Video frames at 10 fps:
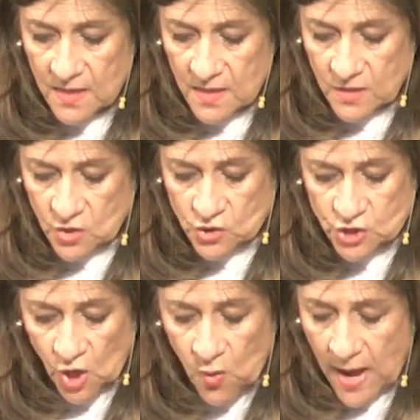you
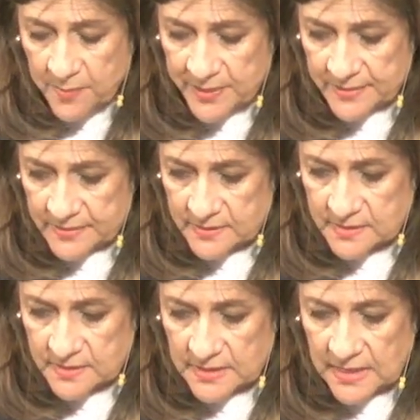show up
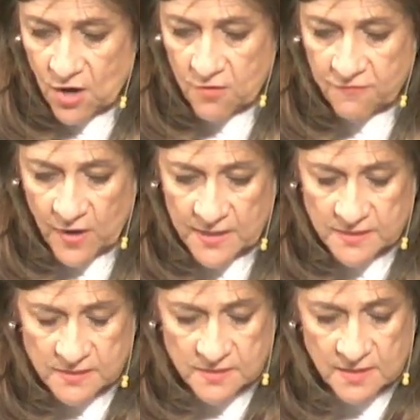in our
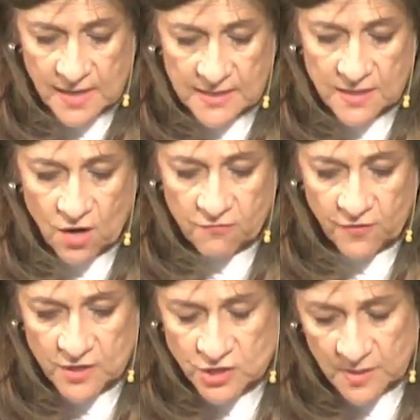friends and in our
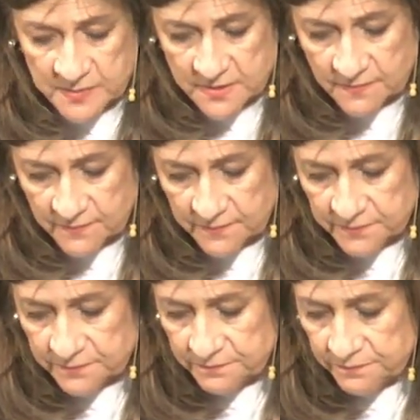friendships.
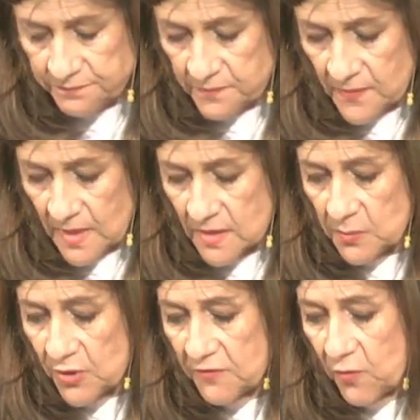The
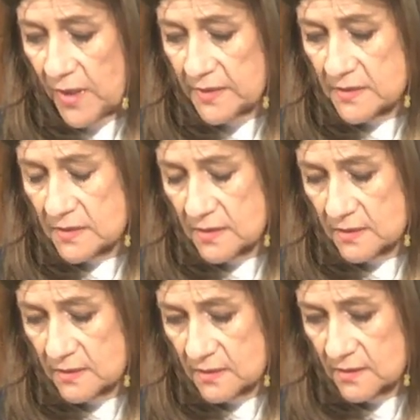brief ones,
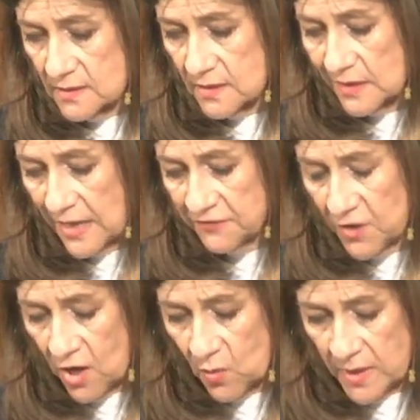the
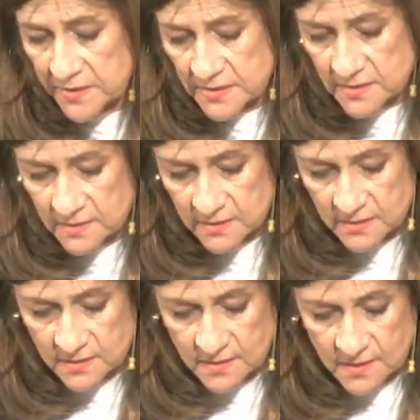lifelong ones,
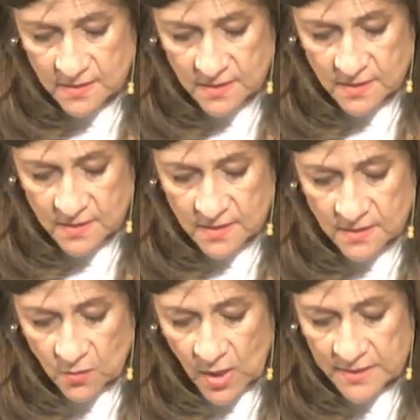
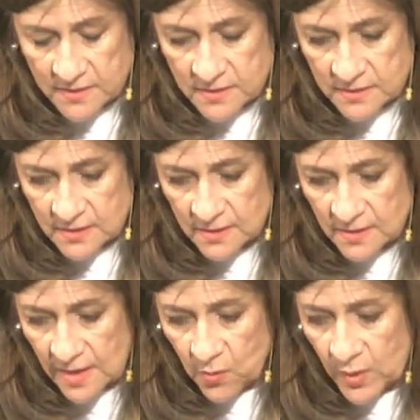the ones
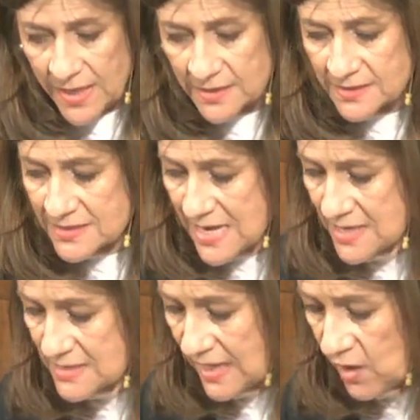that we
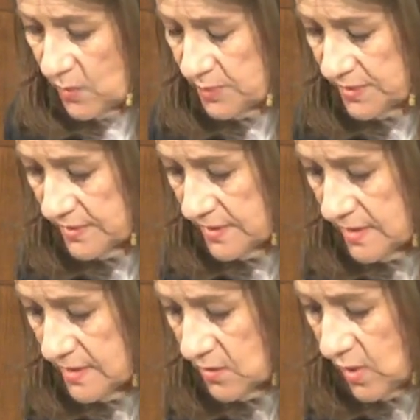extend help,
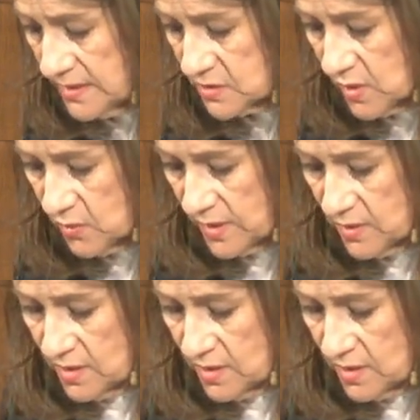the ones where we